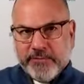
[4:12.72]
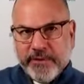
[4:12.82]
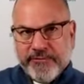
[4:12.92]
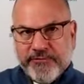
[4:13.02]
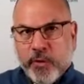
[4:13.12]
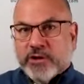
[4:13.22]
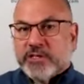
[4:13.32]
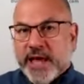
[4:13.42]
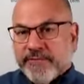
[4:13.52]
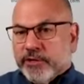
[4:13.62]
forced
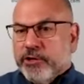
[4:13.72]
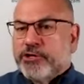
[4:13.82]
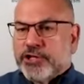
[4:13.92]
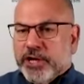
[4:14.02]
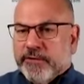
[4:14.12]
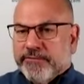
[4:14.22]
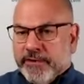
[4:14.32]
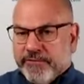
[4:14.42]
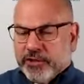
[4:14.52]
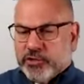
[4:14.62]
the evolution
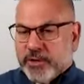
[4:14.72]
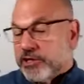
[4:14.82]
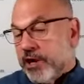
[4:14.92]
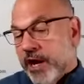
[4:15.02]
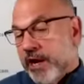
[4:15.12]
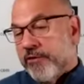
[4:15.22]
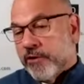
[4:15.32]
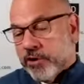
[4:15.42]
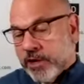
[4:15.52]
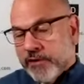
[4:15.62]
of the Twister and
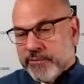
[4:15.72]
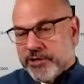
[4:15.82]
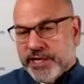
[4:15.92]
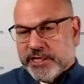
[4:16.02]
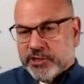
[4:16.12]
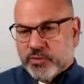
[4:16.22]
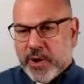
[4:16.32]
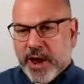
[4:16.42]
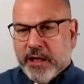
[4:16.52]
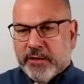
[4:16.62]
other machines as
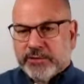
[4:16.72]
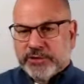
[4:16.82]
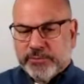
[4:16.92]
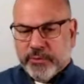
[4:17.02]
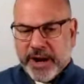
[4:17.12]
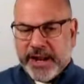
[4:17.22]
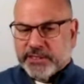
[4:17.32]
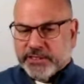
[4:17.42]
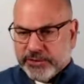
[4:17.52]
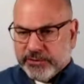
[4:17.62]
well to bring it
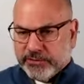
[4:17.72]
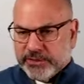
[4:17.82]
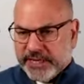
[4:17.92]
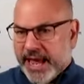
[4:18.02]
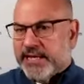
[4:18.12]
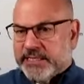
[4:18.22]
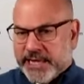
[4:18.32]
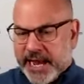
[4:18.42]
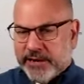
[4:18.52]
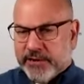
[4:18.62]
to today's
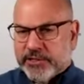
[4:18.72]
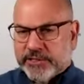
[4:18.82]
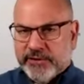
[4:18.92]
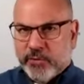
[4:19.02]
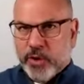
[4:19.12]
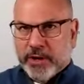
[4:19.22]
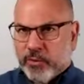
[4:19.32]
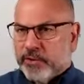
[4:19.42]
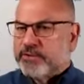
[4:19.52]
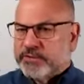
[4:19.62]
standards and what
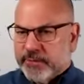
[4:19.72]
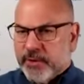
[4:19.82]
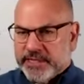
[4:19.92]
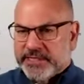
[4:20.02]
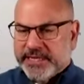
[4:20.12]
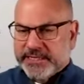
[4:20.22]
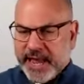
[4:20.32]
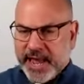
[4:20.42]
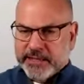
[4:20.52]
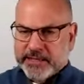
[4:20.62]
would somebody see
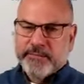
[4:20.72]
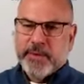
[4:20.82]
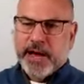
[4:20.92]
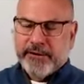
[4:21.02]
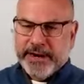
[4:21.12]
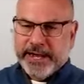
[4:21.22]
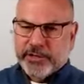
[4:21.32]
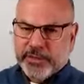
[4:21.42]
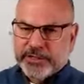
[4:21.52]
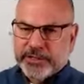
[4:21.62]
today as the modern day
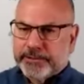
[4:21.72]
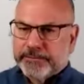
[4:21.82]
Twister.